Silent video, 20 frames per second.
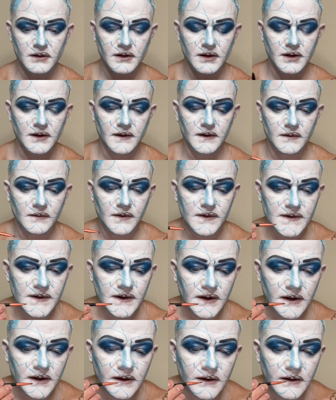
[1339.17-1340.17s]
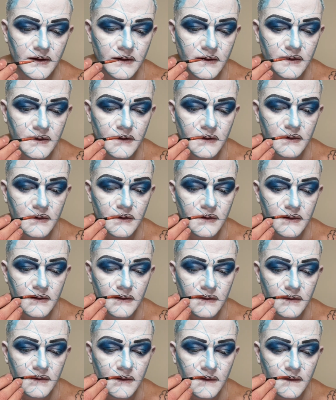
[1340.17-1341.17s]
And then once again,
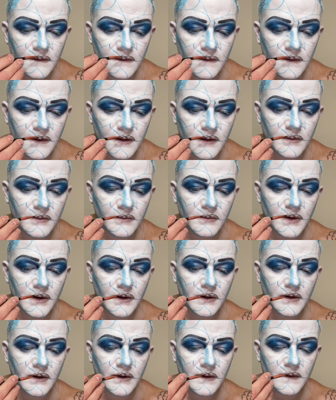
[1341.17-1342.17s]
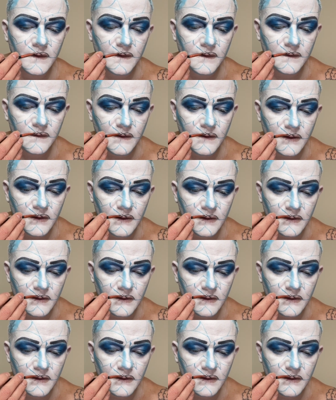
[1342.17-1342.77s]
do the same on this side.